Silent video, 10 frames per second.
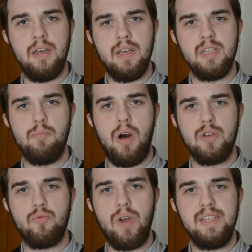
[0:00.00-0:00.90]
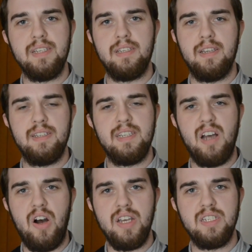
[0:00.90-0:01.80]
His mind races as his
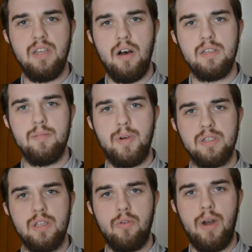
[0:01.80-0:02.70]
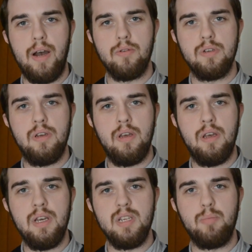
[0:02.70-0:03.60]
eyes dart amongst the crowd.
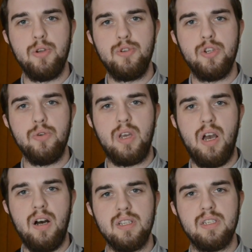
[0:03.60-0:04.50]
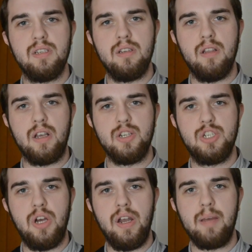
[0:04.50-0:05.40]
His blue suit cuts like a
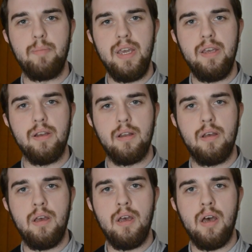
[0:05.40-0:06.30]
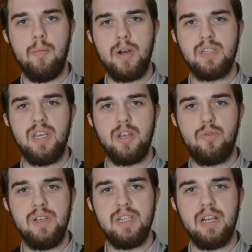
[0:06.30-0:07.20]
shining beacon amongst the
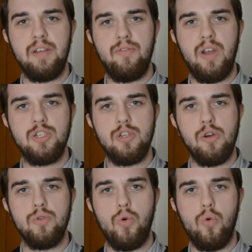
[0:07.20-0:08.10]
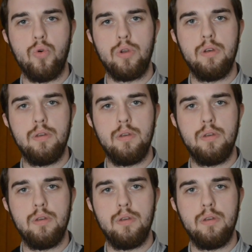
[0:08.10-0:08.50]
increasingly flesh toned horde.